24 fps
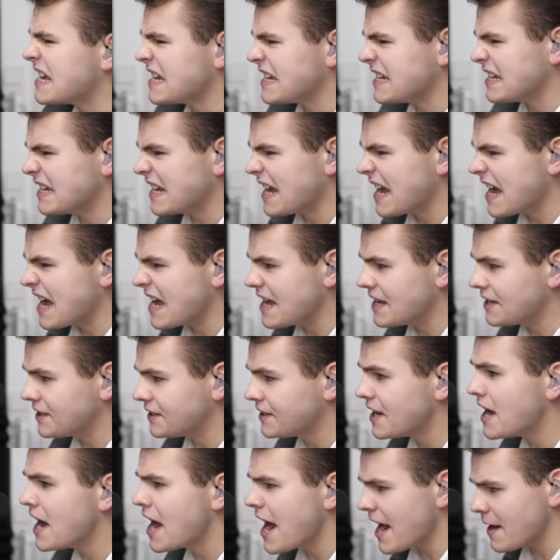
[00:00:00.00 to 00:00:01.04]
Yes,
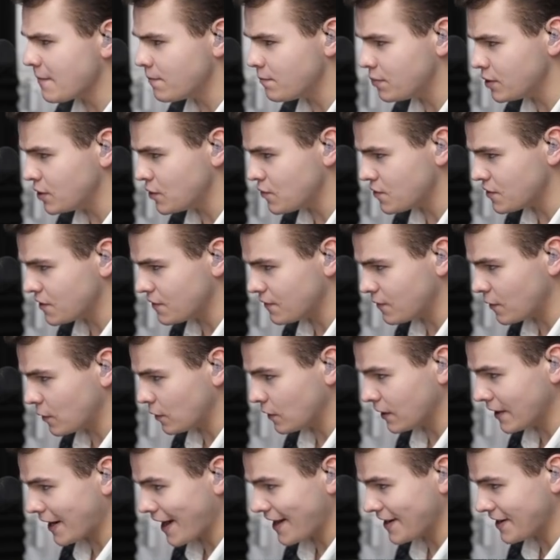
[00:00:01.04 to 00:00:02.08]
a beautiful
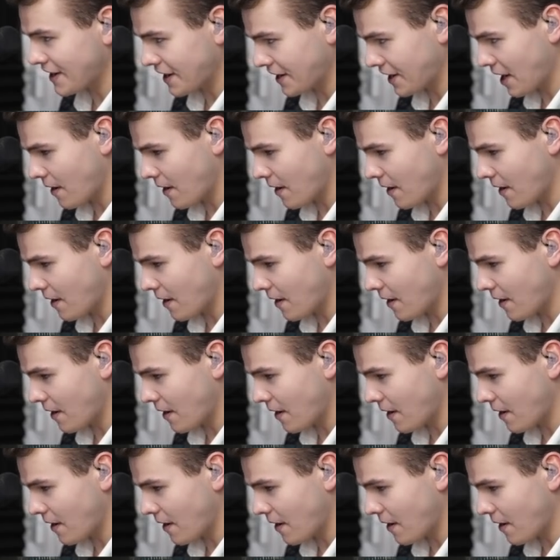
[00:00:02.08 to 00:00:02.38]
landing,